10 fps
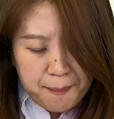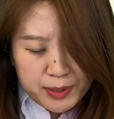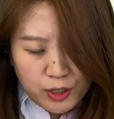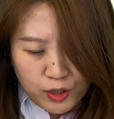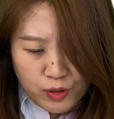
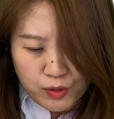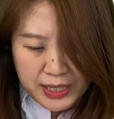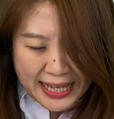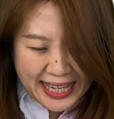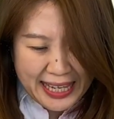But you
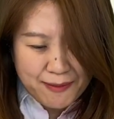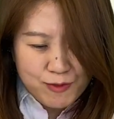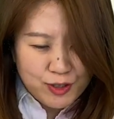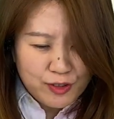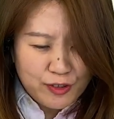came
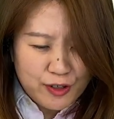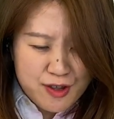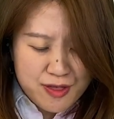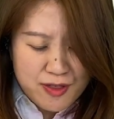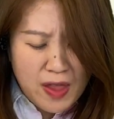to the
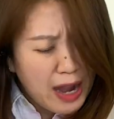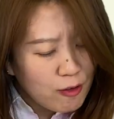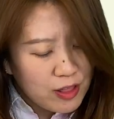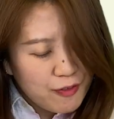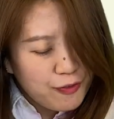earth, not
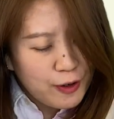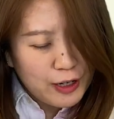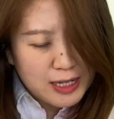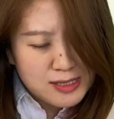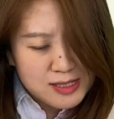only for
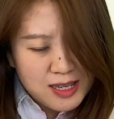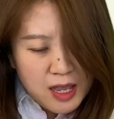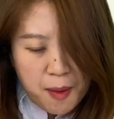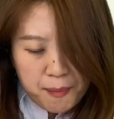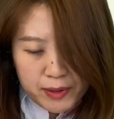us,
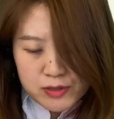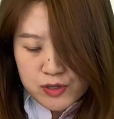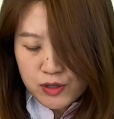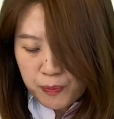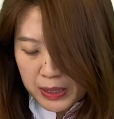but
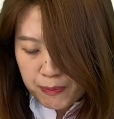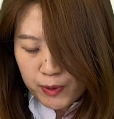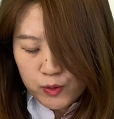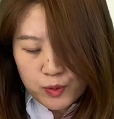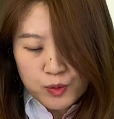also the
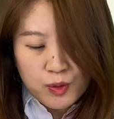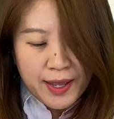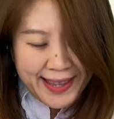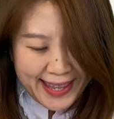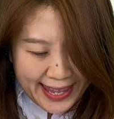people who
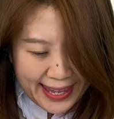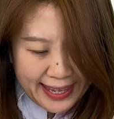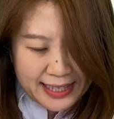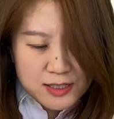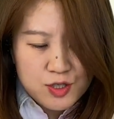
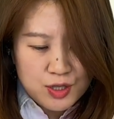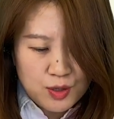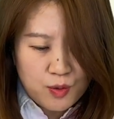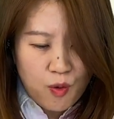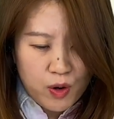hate
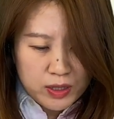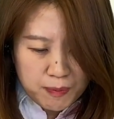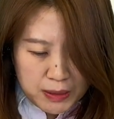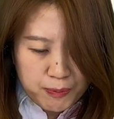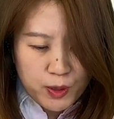you, or the
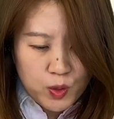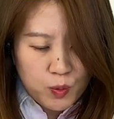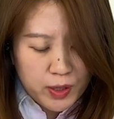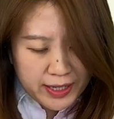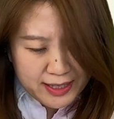people who
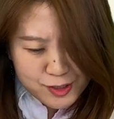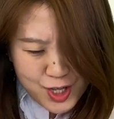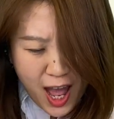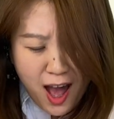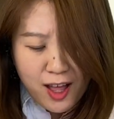were in a
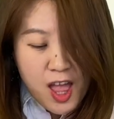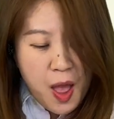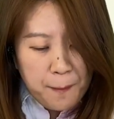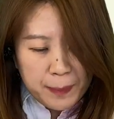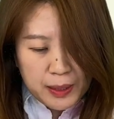jail,
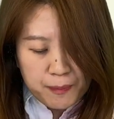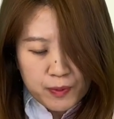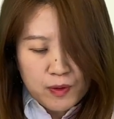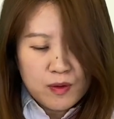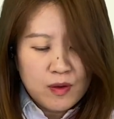
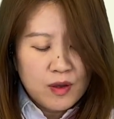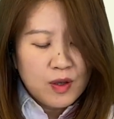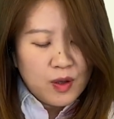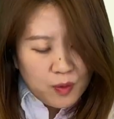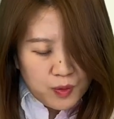people
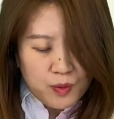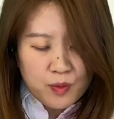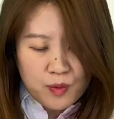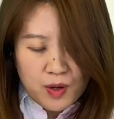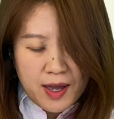
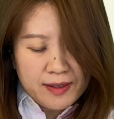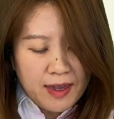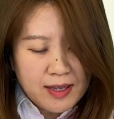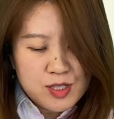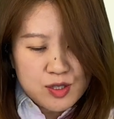who
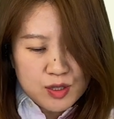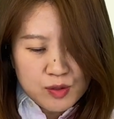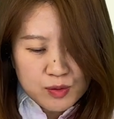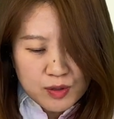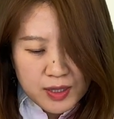against
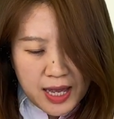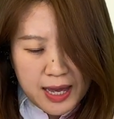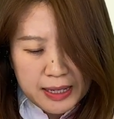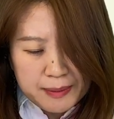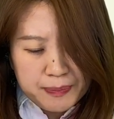you.
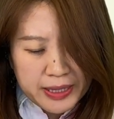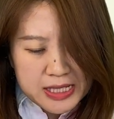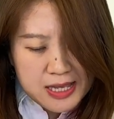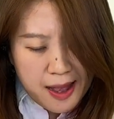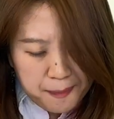God,
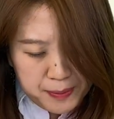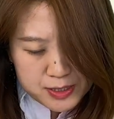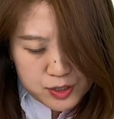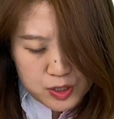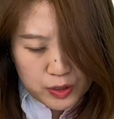please help
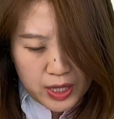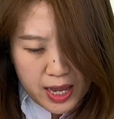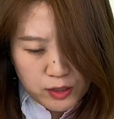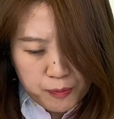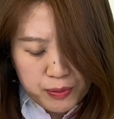us to
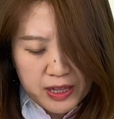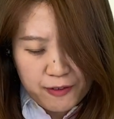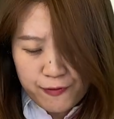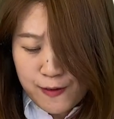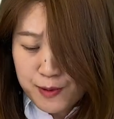not to play
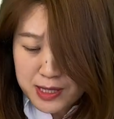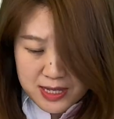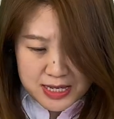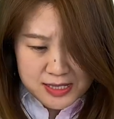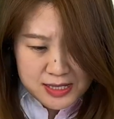
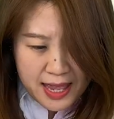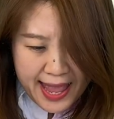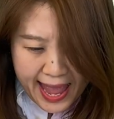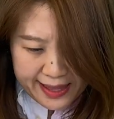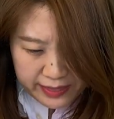favorites
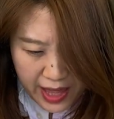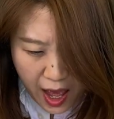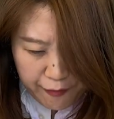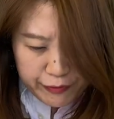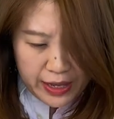and
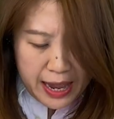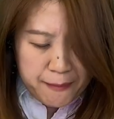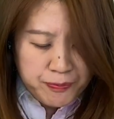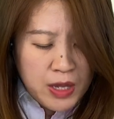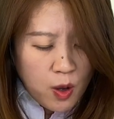love
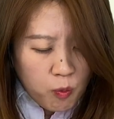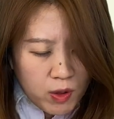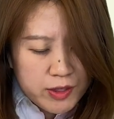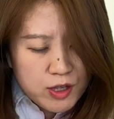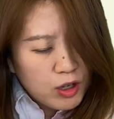them
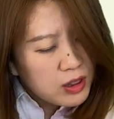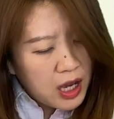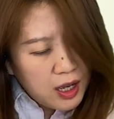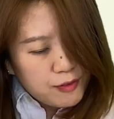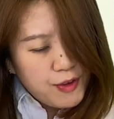with your
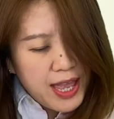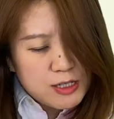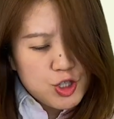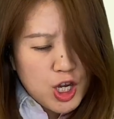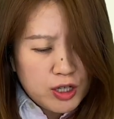love
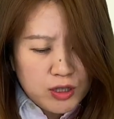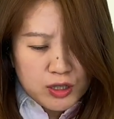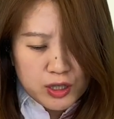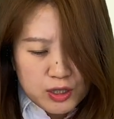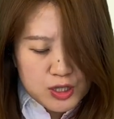and share the
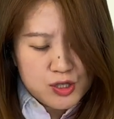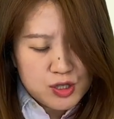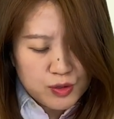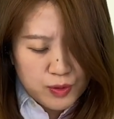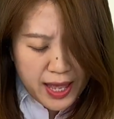good news
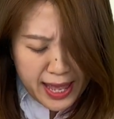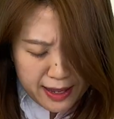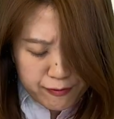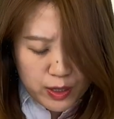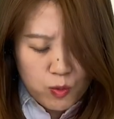to
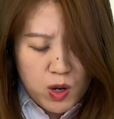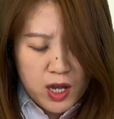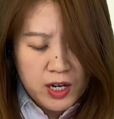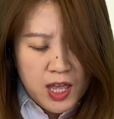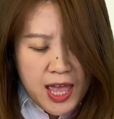
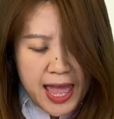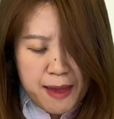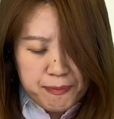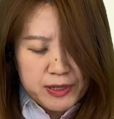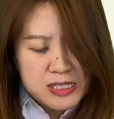everyone.
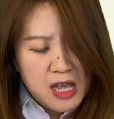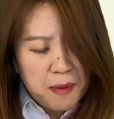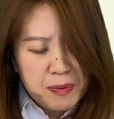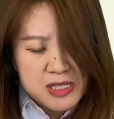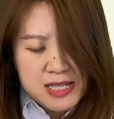And please
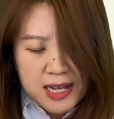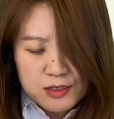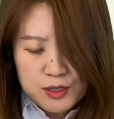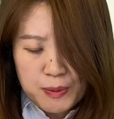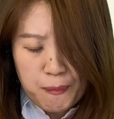help us not
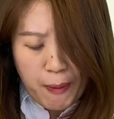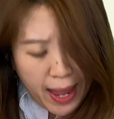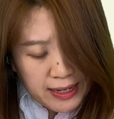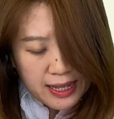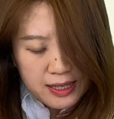to be
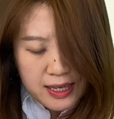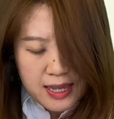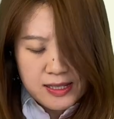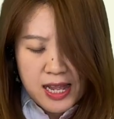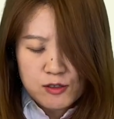panicked
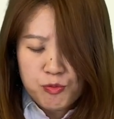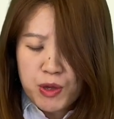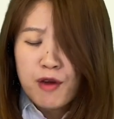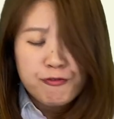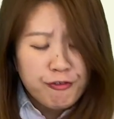and not to
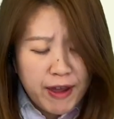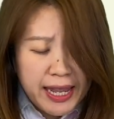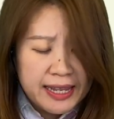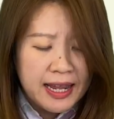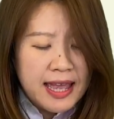be
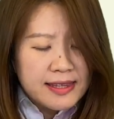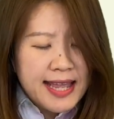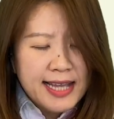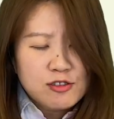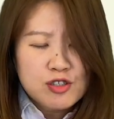afraid,
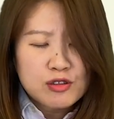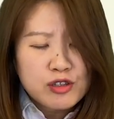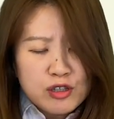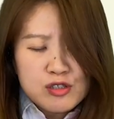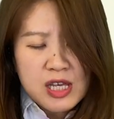not to
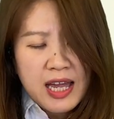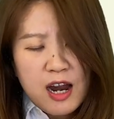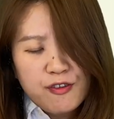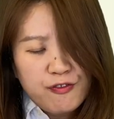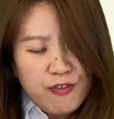losing
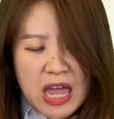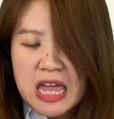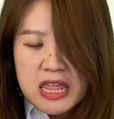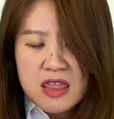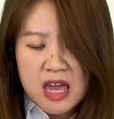our
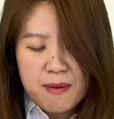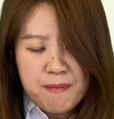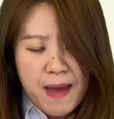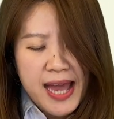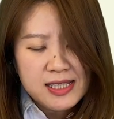faith
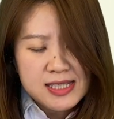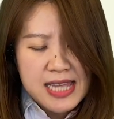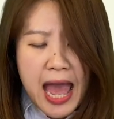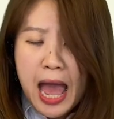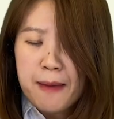in bad
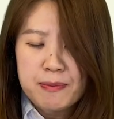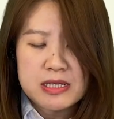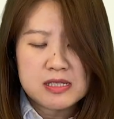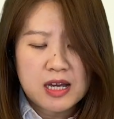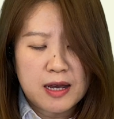
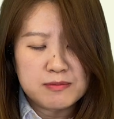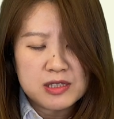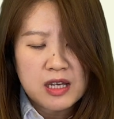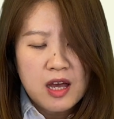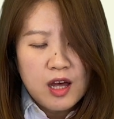happens comes.